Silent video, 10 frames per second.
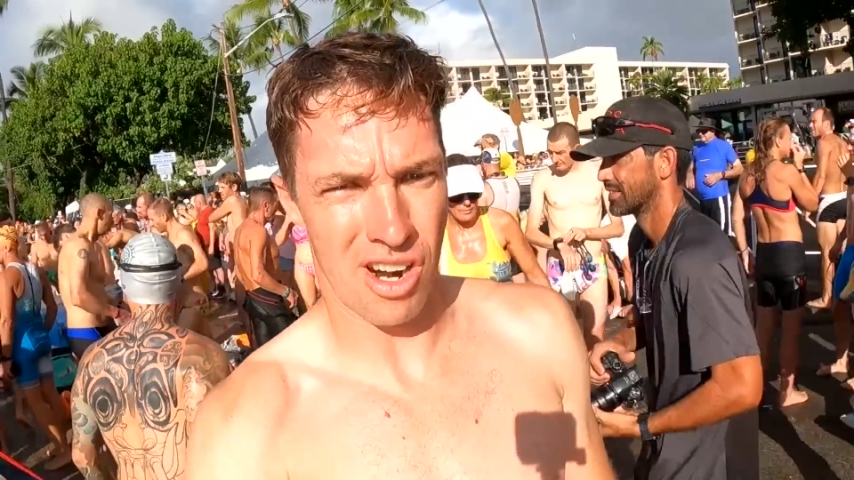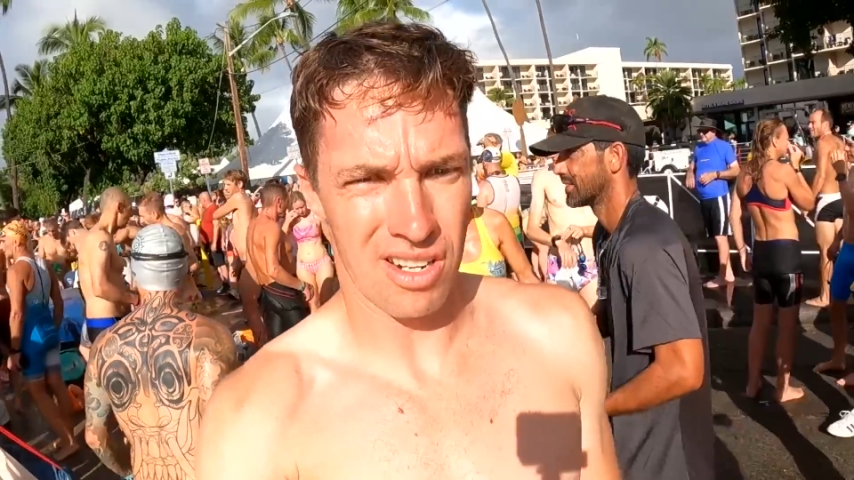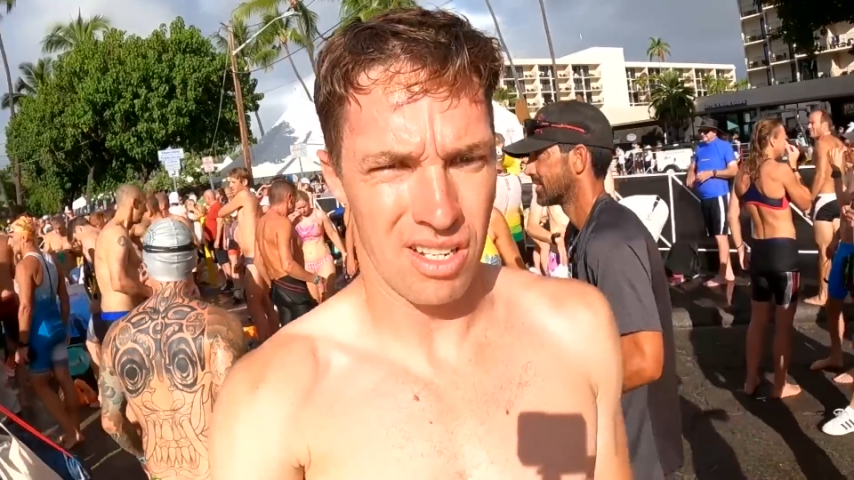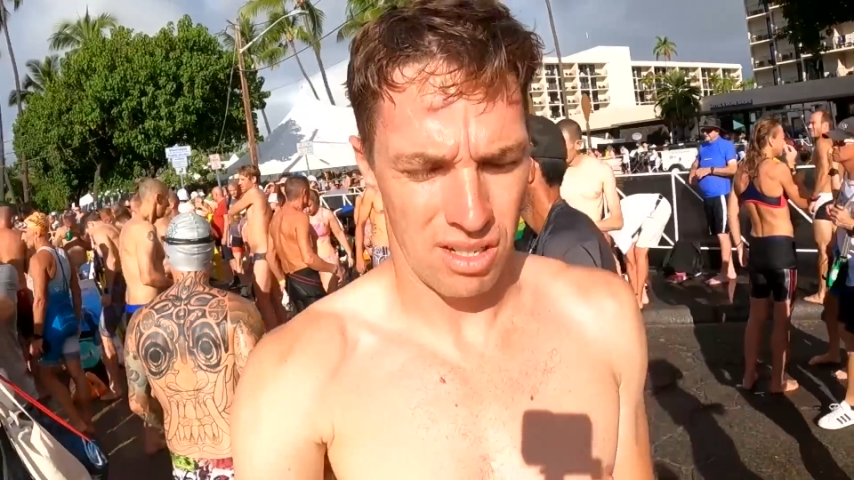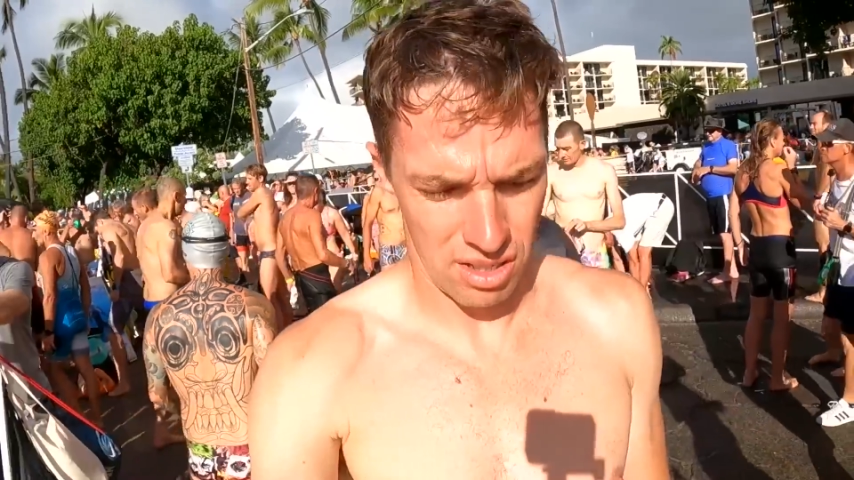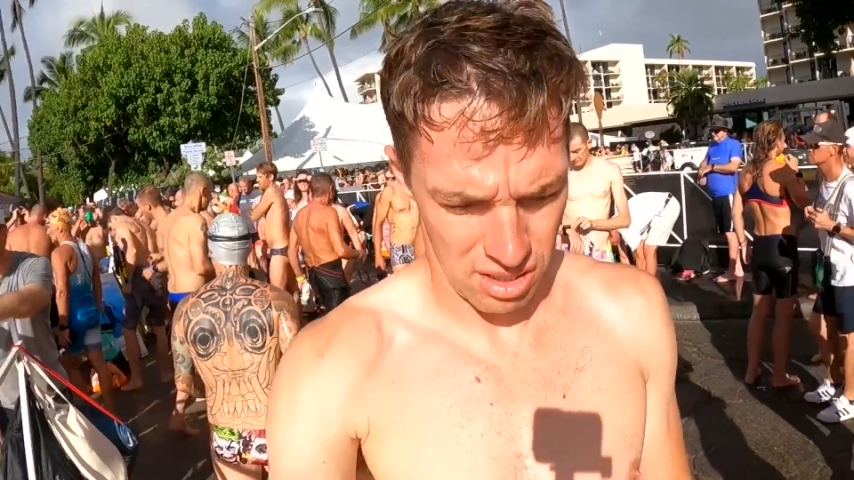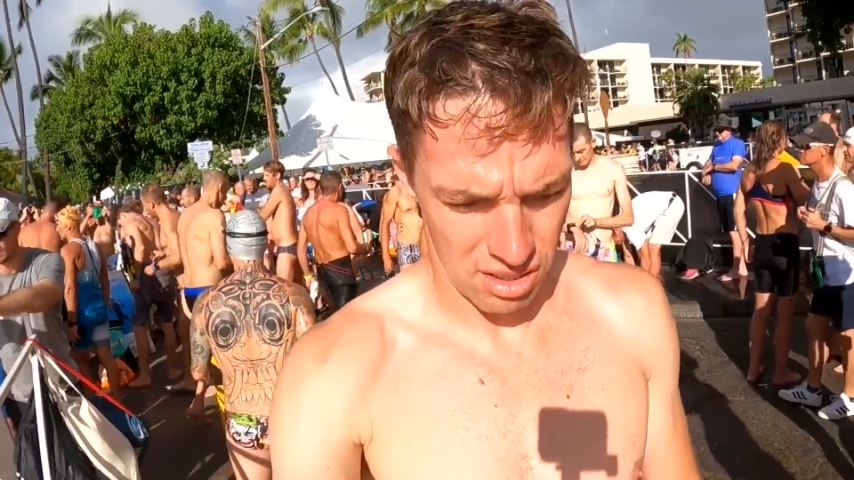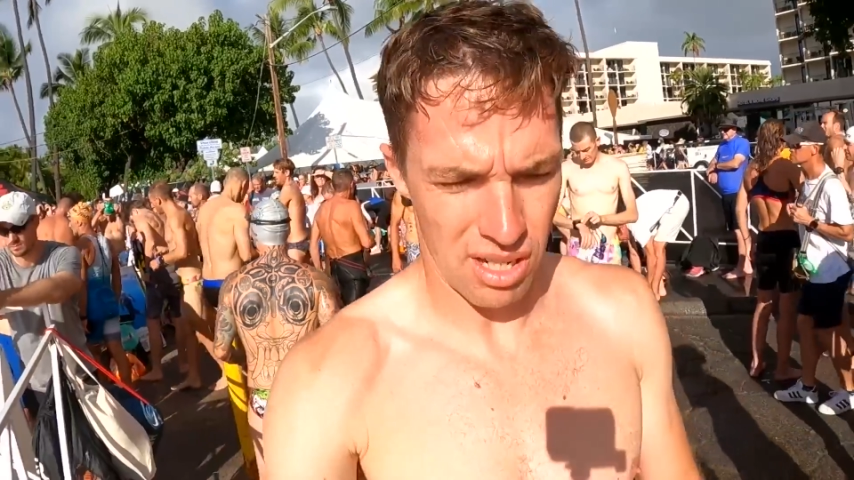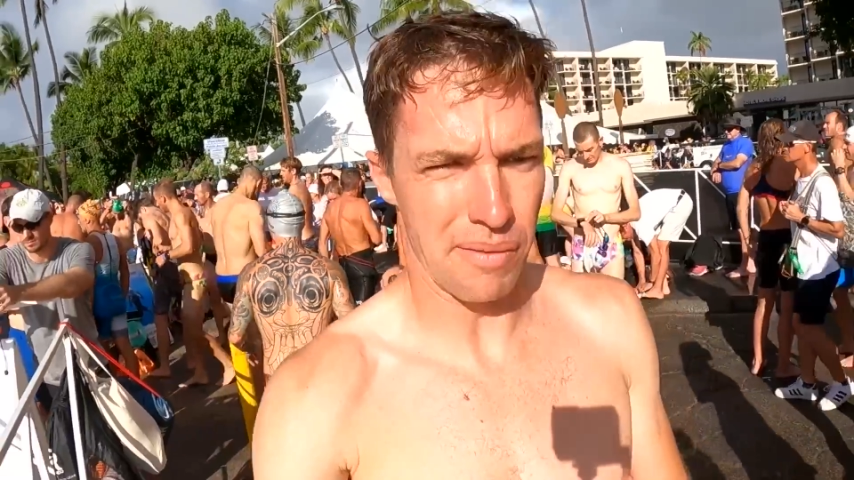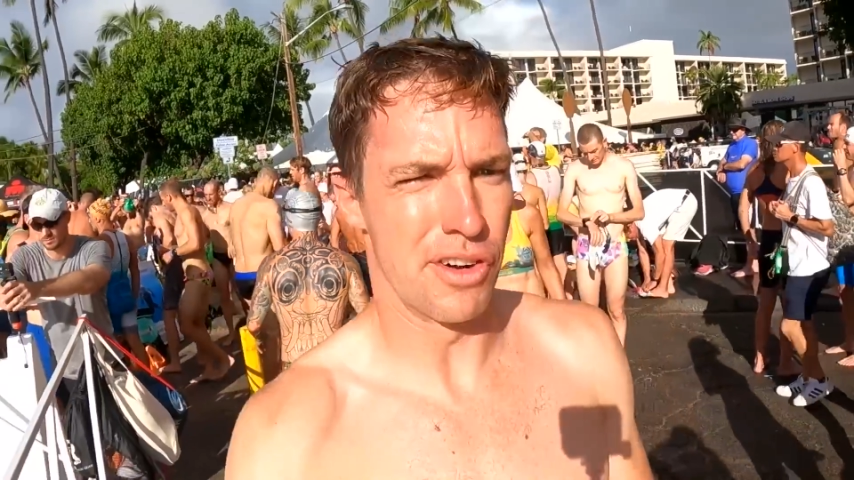run
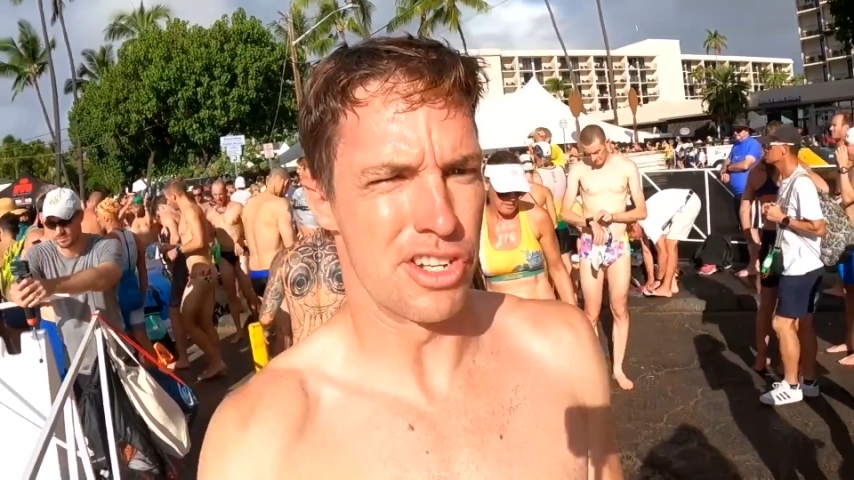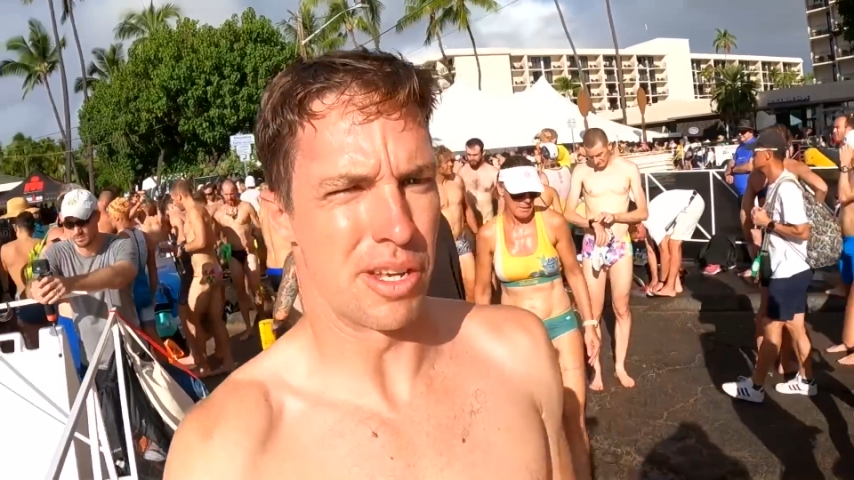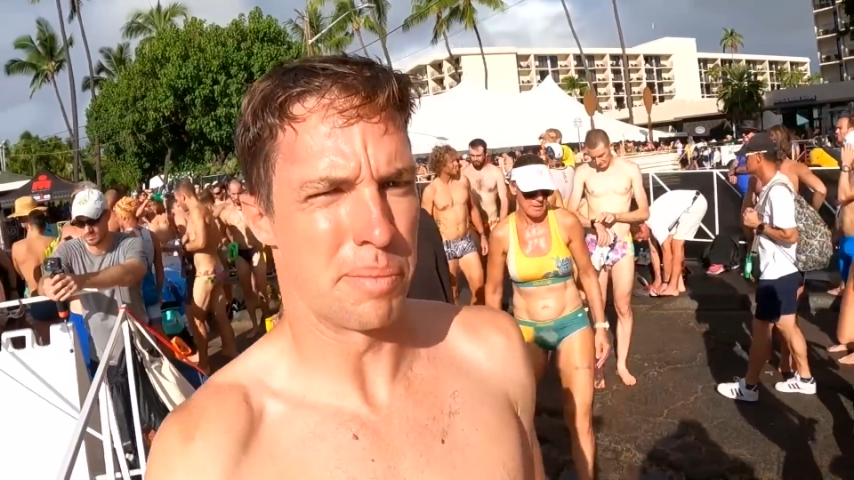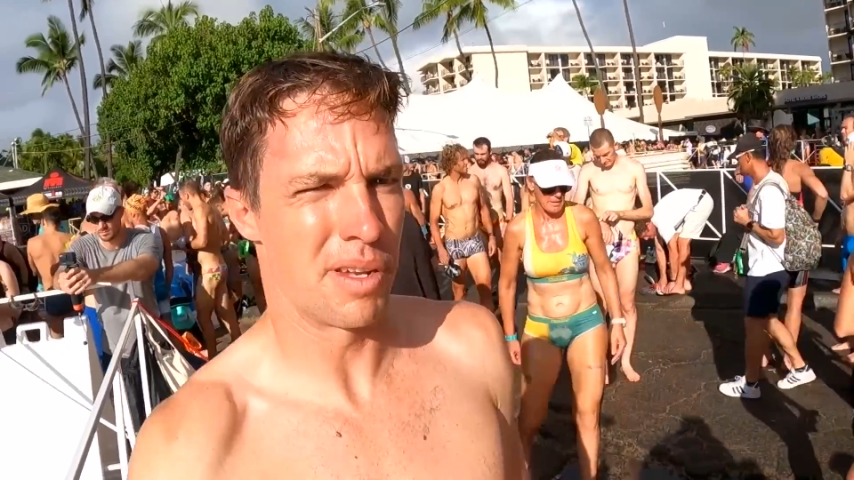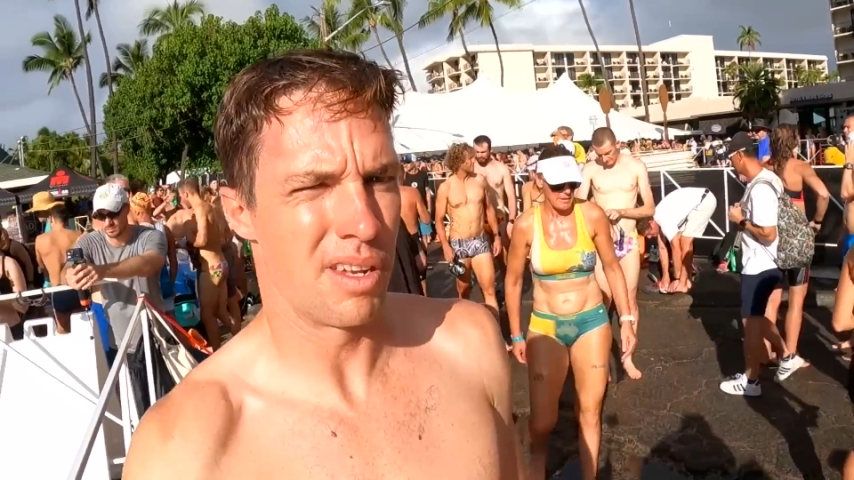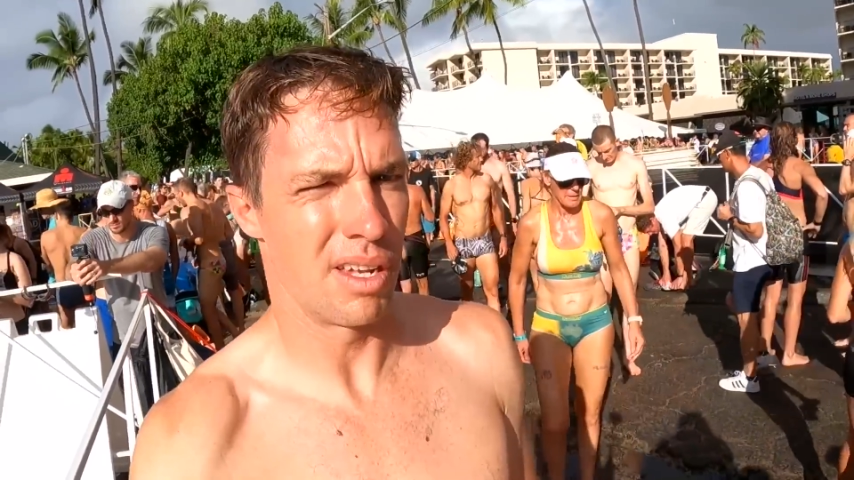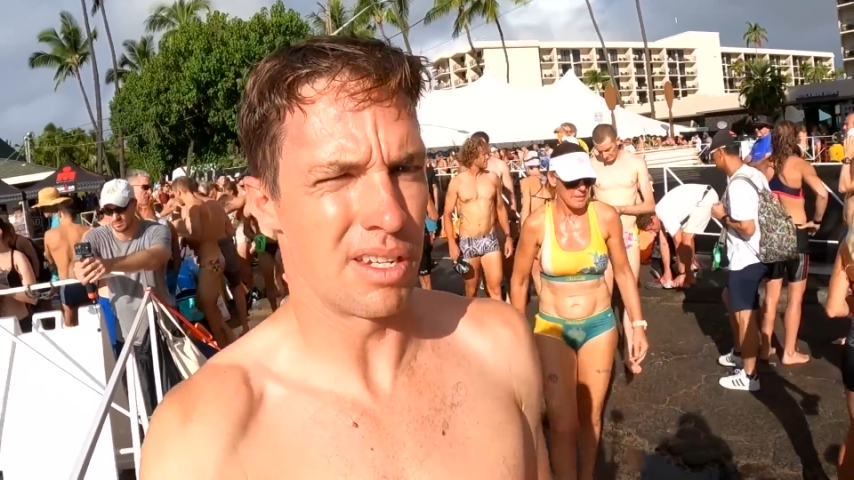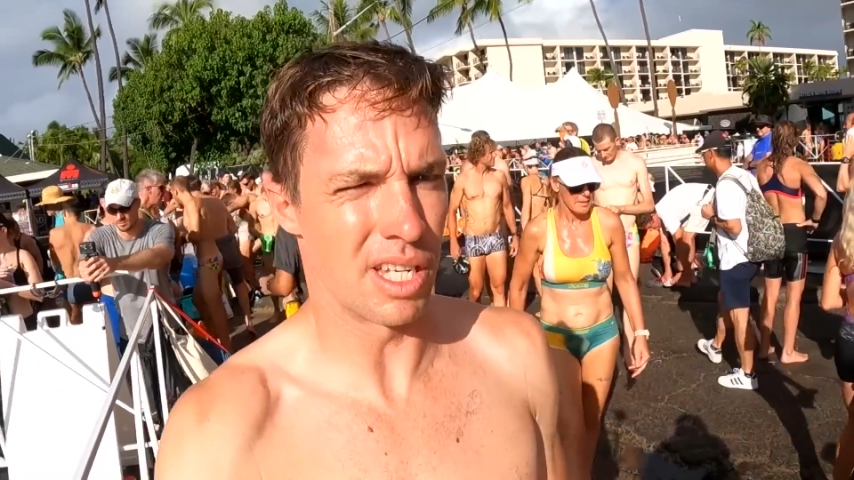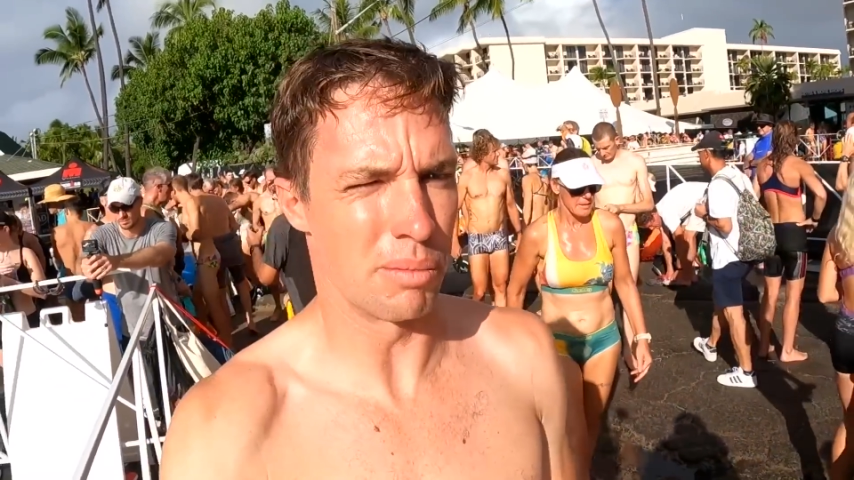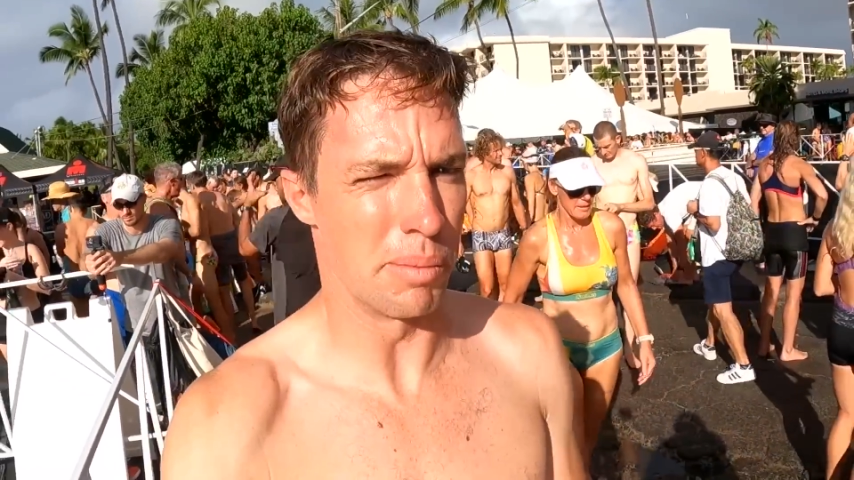tougher tip
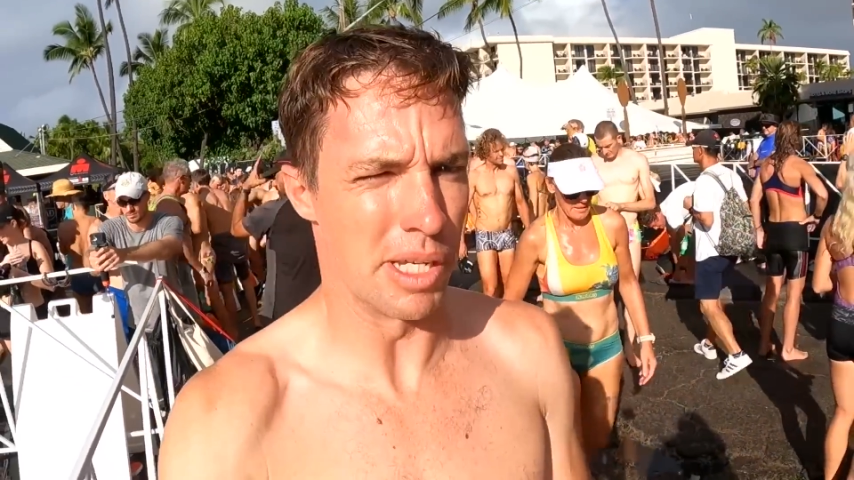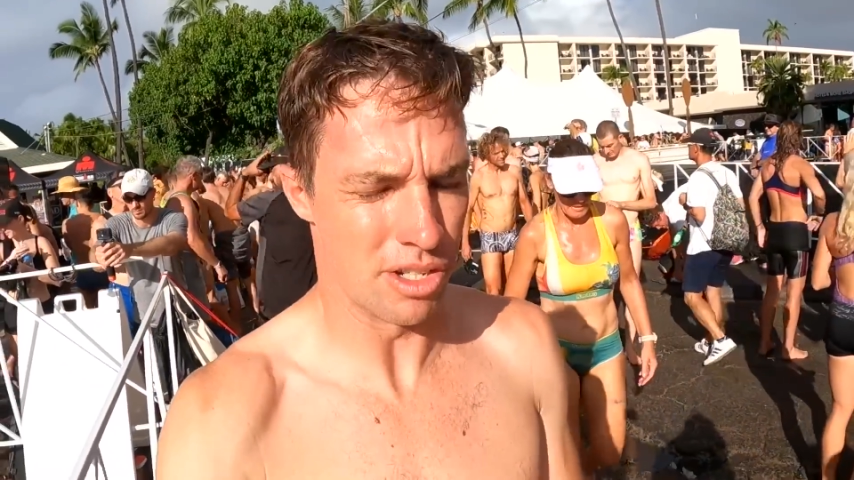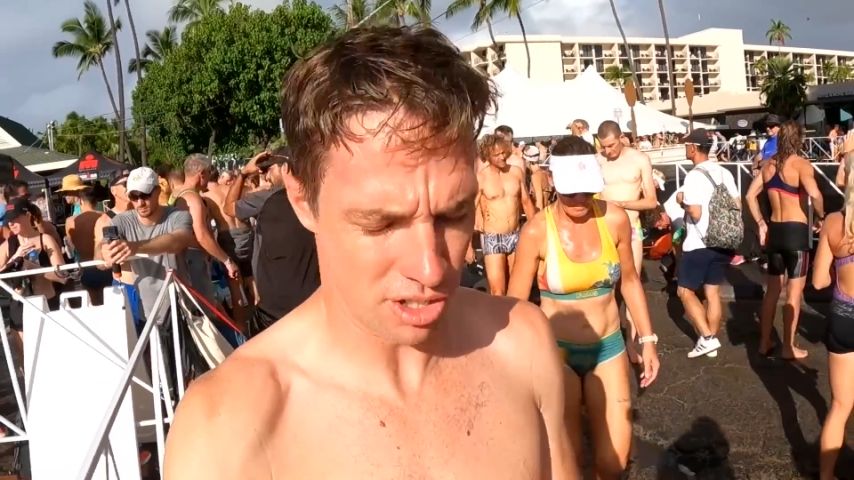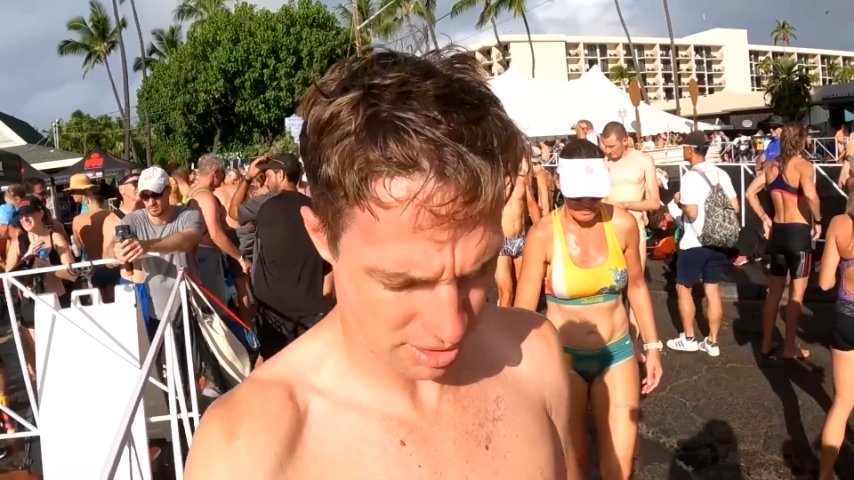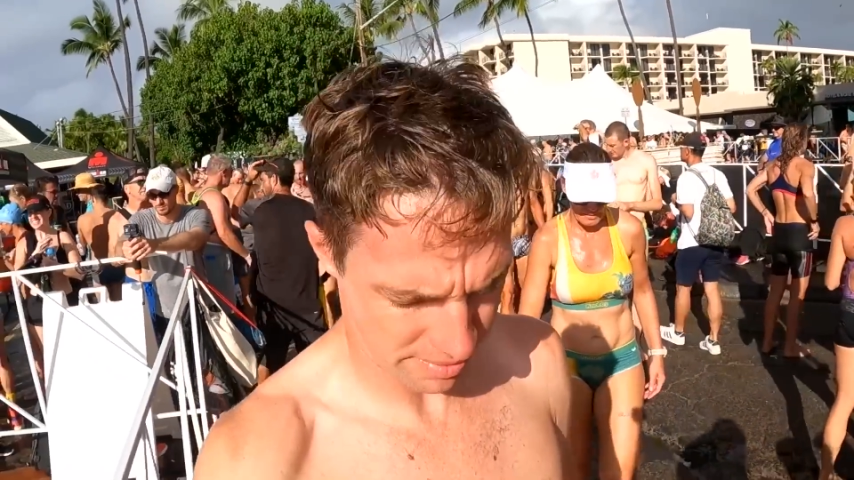at Dig Me Beach.